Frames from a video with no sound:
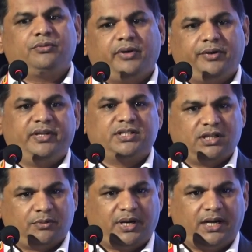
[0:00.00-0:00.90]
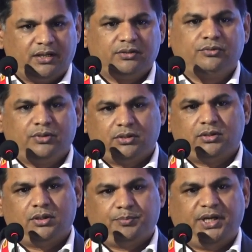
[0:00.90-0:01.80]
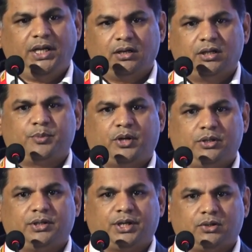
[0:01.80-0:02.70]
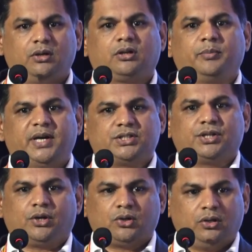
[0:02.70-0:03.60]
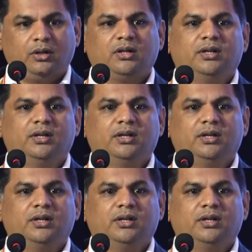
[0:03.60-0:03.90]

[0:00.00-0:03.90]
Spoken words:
when we say a particular product recall or a batch recall.